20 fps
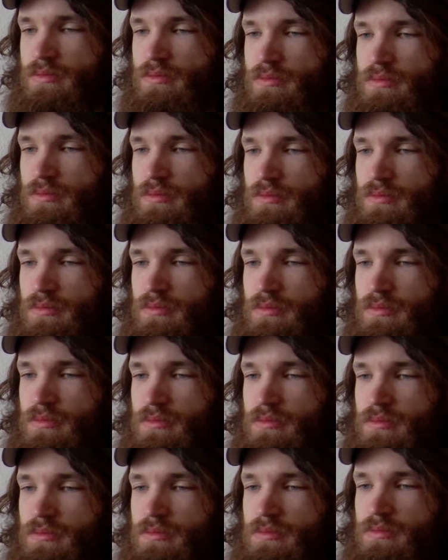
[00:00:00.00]

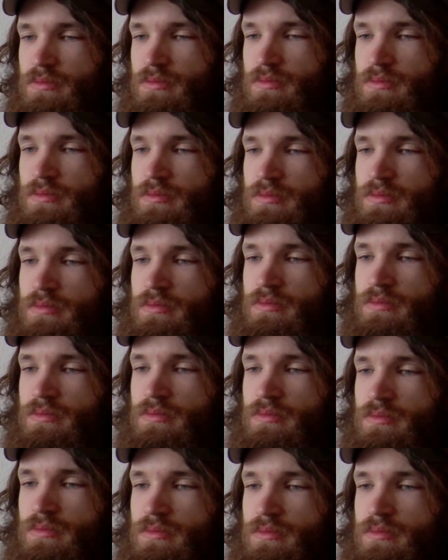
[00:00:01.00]

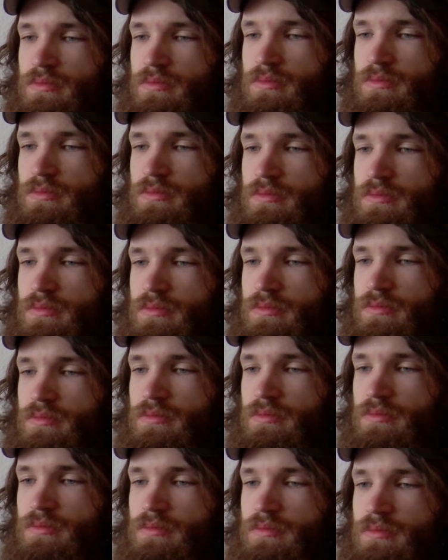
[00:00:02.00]

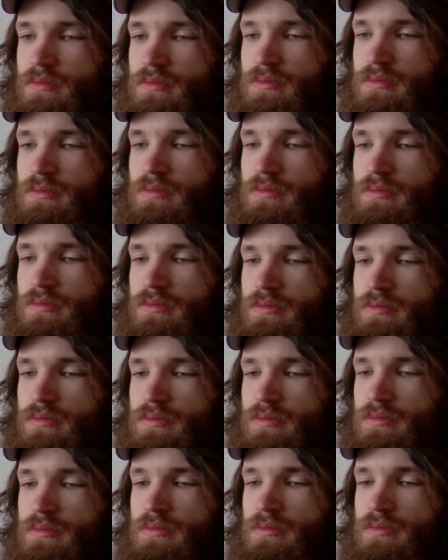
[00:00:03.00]

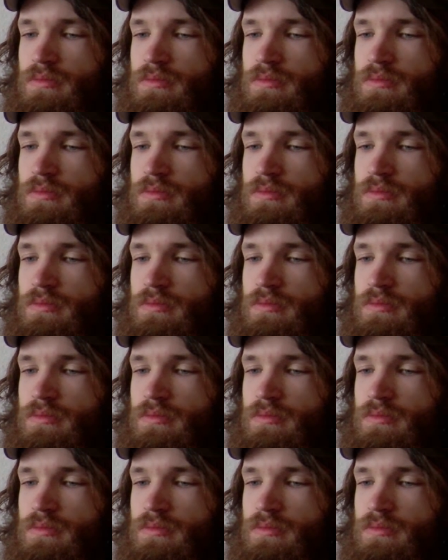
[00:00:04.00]
The person shown says nothing.